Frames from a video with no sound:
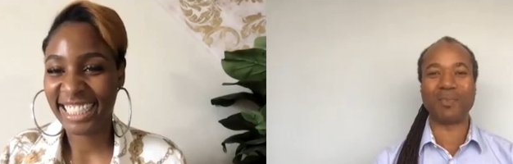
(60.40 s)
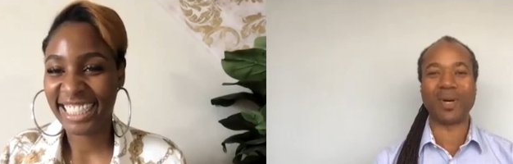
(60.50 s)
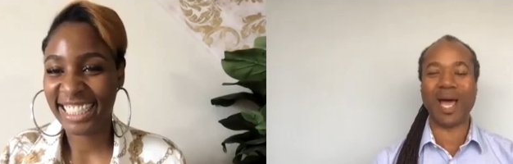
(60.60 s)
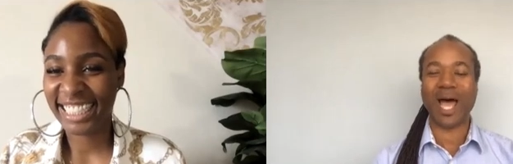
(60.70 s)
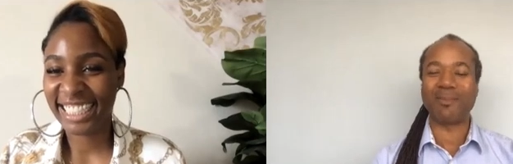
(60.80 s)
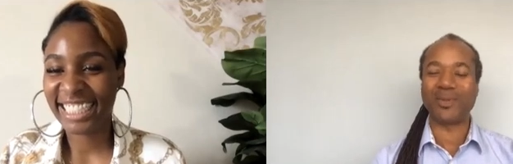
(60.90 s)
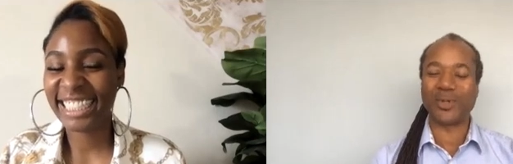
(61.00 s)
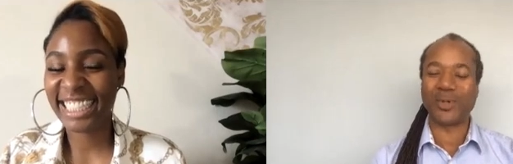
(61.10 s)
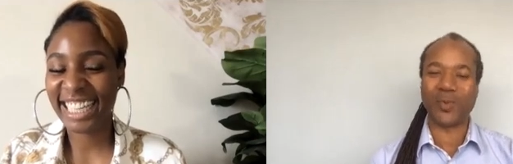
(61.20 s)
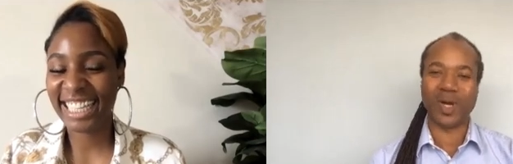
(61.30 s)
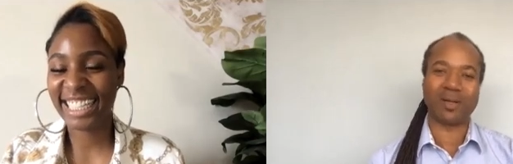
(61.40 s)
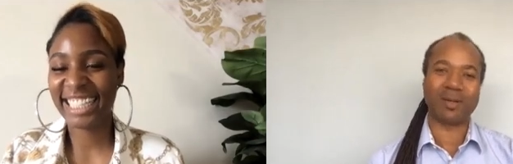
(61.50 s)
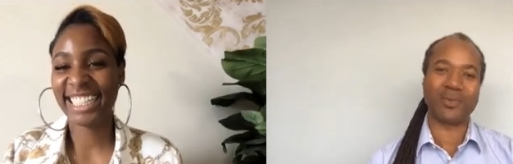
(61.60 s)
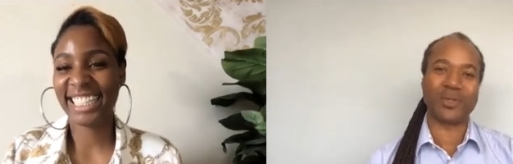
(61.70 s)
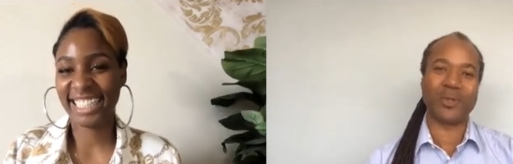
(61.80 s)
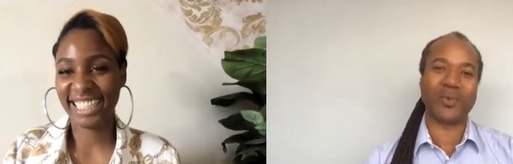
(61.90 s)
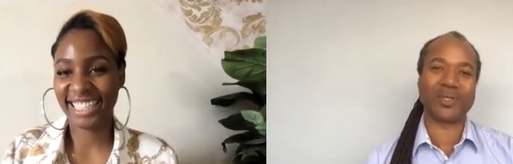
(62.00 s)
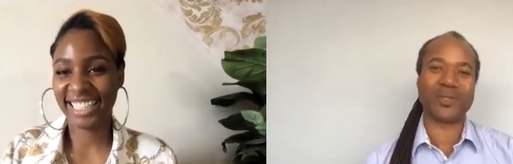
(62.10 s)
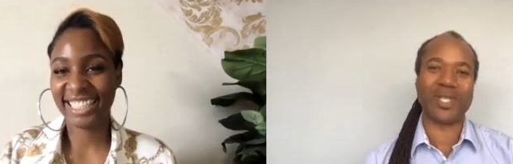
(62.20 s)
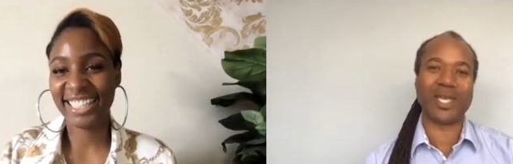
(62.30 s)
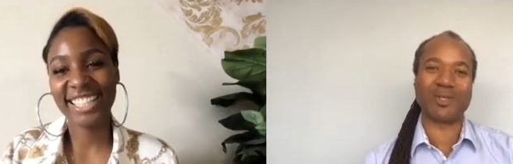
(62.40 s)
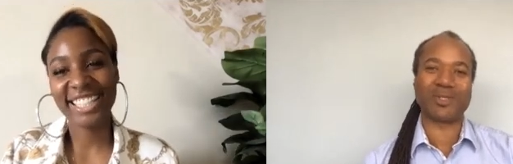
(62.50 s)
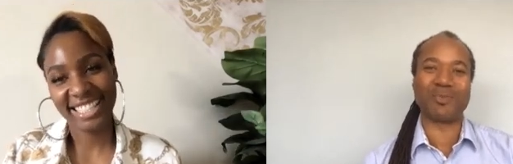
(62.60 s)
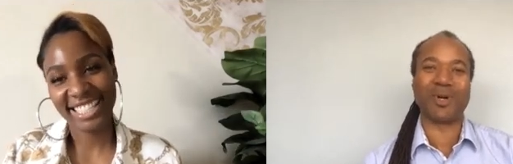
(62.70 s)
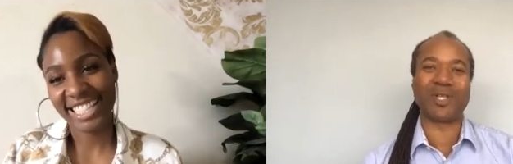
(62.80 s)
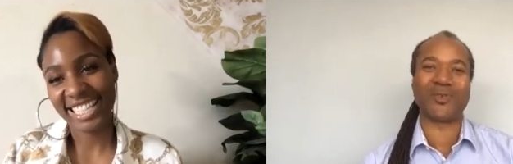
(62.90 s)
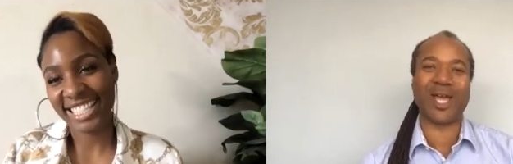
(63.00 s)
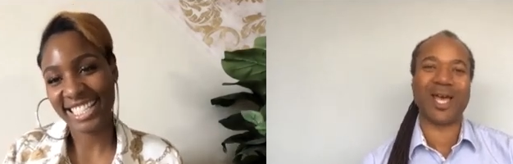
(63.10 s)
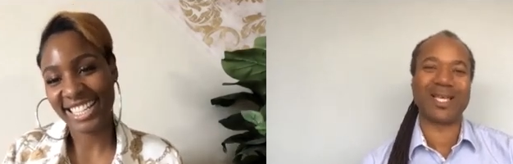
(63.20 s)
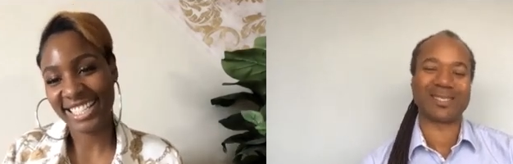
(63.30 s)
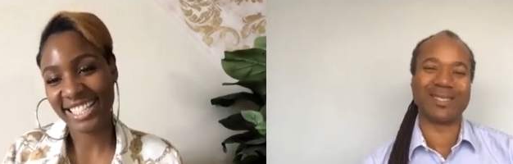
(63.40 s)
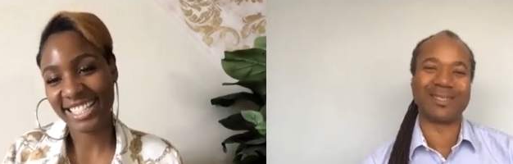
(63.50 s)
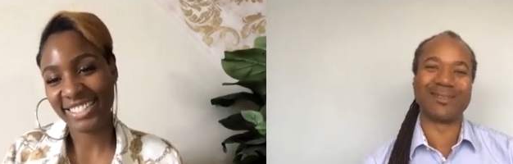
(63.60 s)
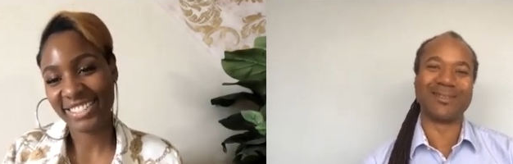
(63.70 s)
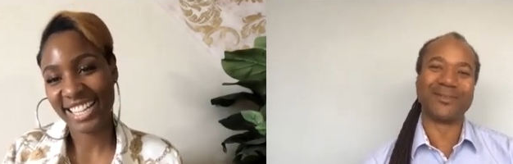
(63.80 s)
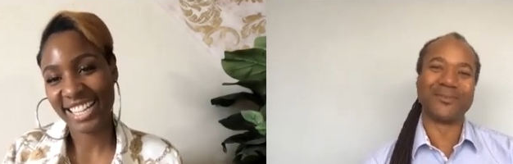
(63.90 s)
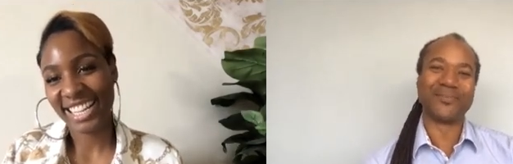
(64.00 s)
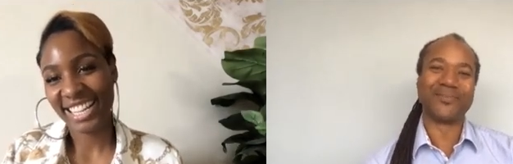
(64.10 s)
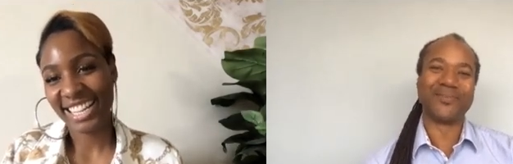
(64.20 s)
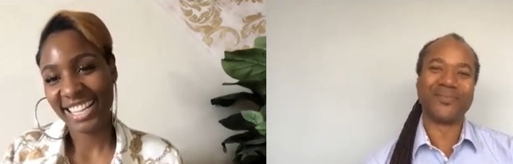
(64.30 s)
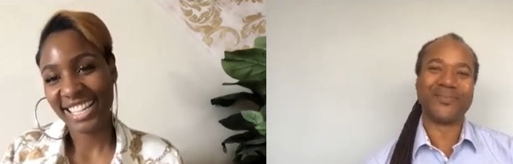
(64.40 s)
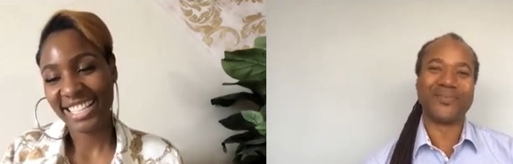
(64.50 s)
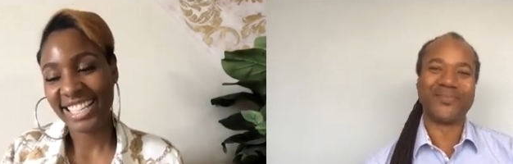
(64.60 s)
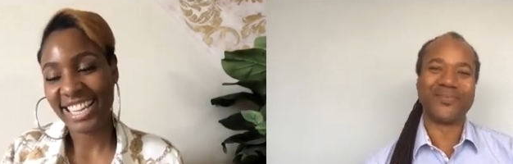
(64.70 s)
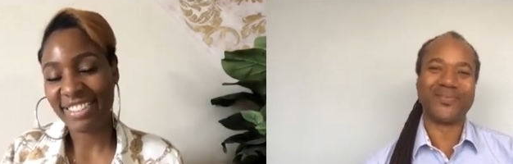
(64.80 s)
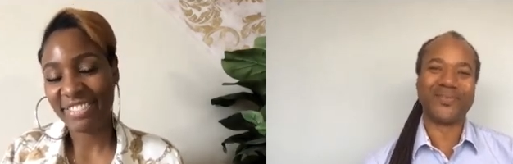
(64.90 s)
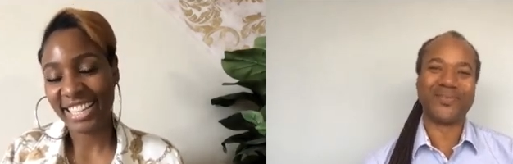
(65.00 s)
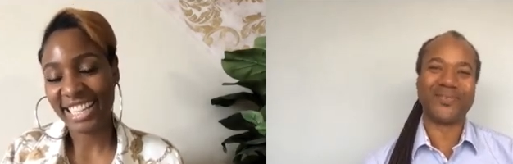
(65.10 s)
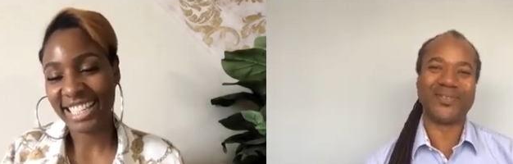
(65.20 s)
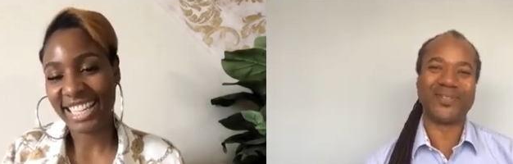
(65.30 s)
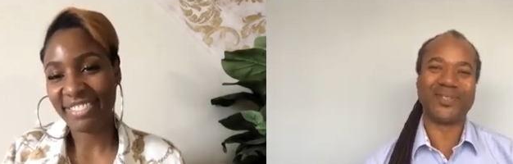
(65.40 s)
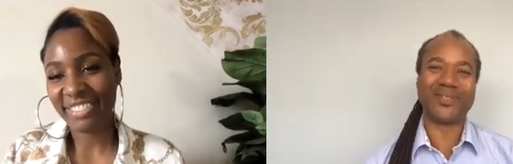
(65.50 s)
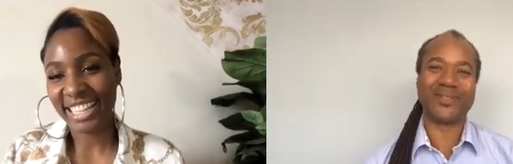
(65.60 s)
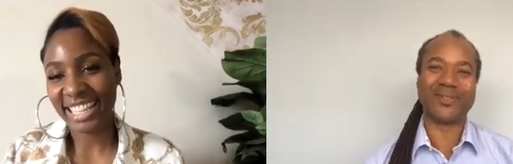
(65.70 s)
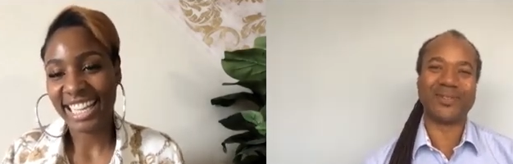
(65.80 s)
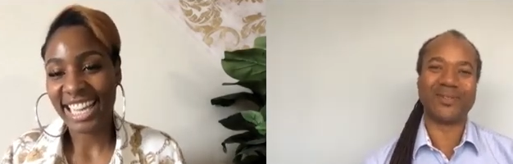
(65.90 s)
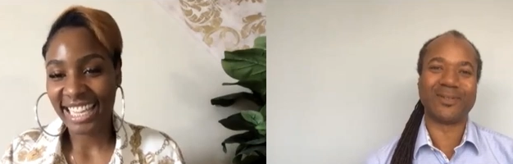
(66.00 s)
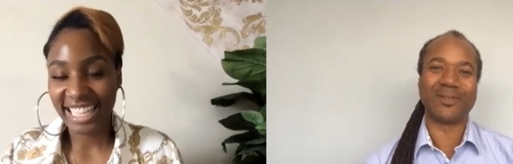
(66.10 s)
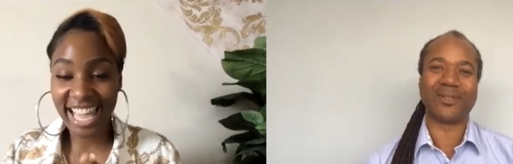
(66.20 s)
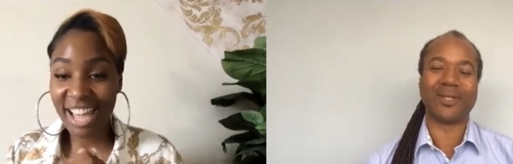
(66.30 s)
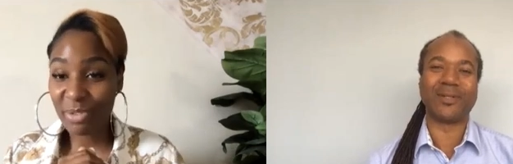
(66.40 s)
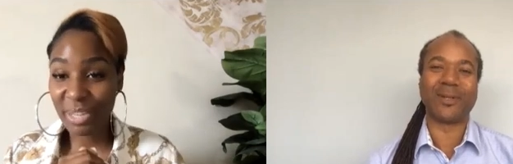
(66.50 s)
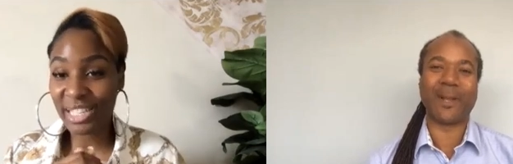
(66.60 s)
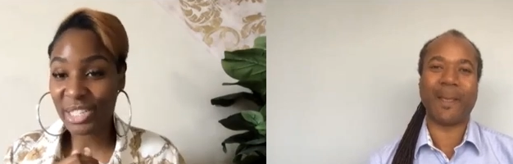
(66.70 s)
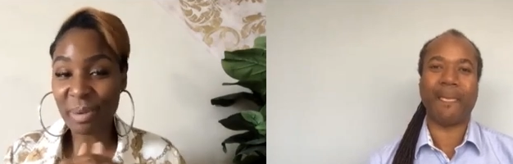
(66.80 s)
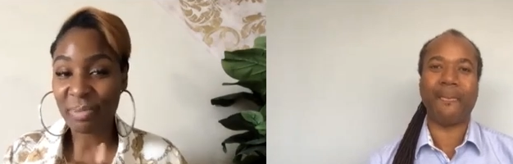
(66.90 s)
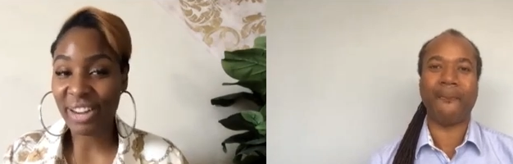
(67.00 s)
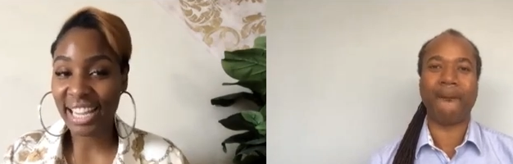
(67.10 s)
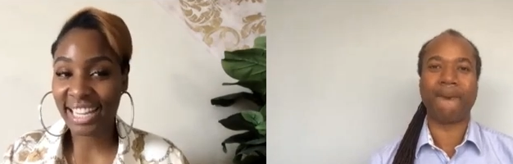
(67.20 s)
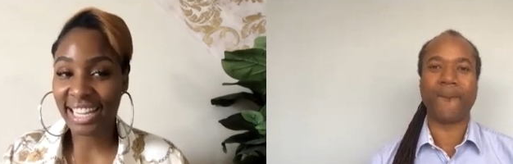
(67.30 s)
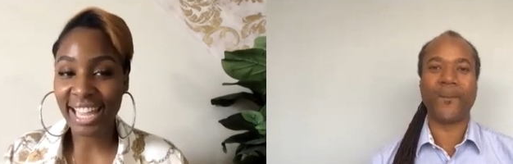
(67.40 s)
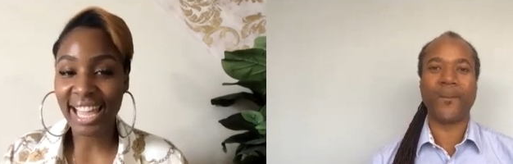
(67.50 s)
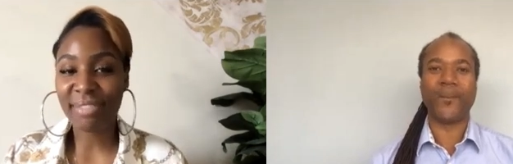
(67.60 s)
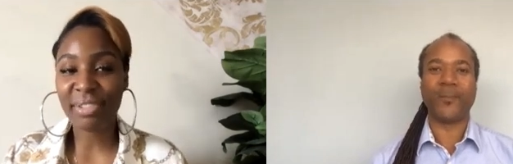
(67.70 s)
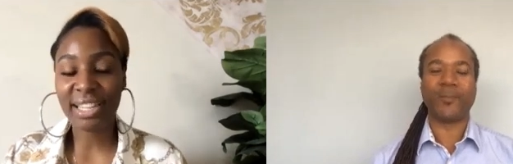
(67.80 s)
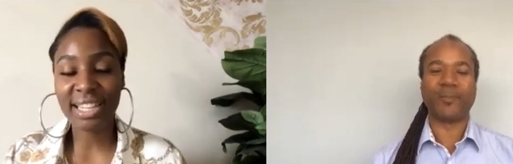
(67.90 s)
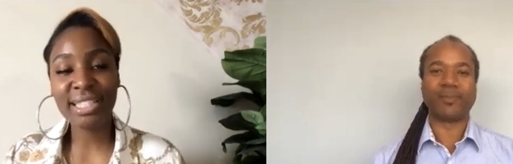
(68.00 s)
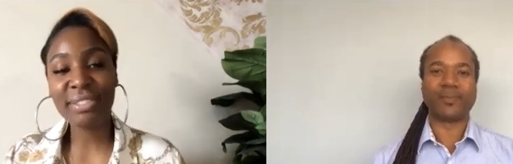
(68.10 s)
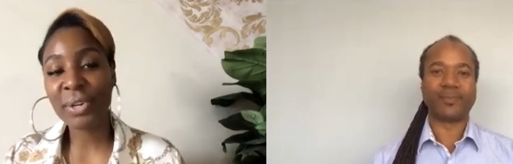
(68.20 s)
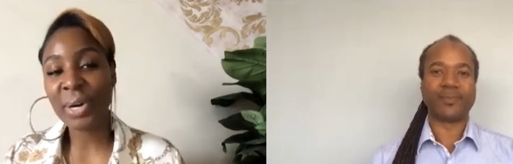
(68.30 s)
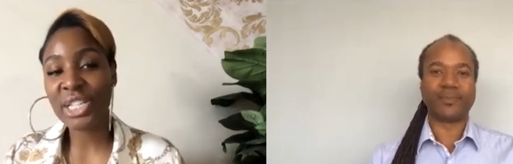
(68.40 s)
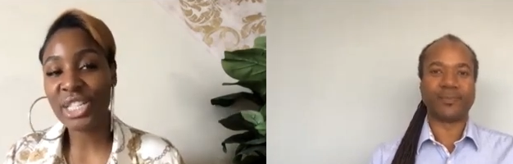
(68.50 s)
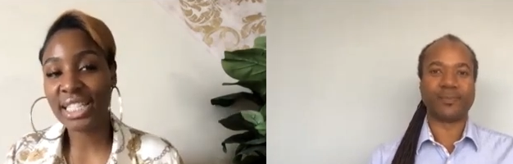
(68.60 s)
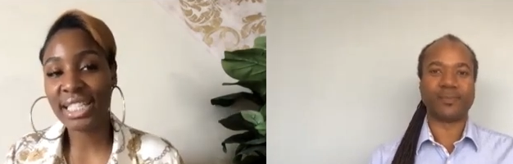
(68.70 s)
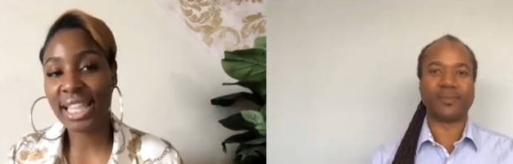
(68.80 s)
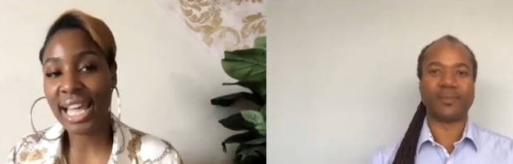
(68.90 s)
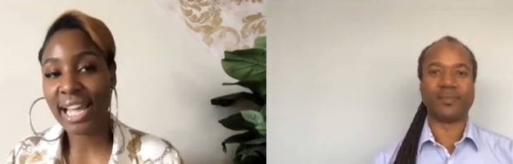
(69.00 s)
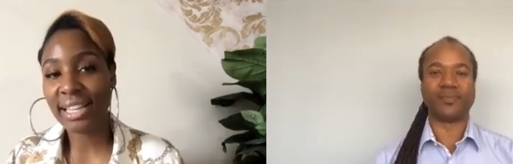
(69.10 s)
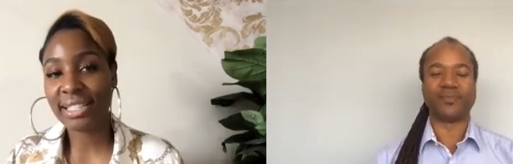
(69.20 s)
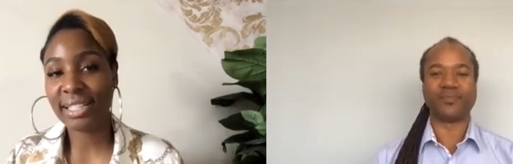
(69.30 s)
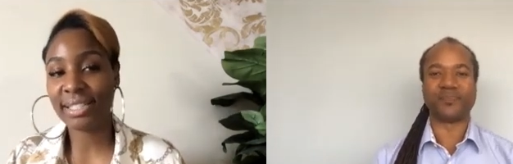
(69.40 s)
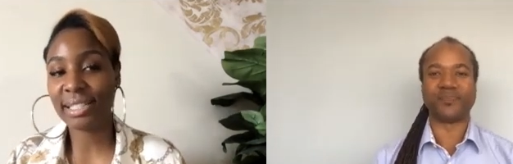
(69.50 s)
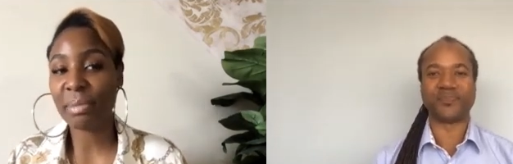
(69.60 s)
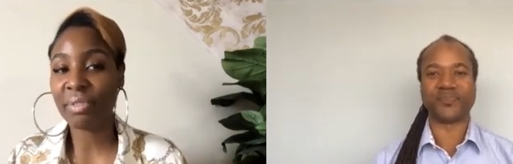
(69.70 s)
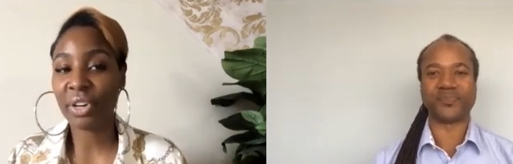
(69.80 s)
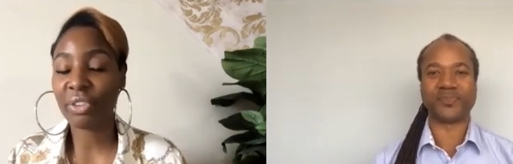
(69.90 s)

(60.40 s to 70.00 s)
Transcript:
Speaker 1: But I'm doing well. I'm doing well. So thank you so much for asking.
Speaker 2: Love it. Love it. Yeah, we can jump right in. I have a list of questions that some of our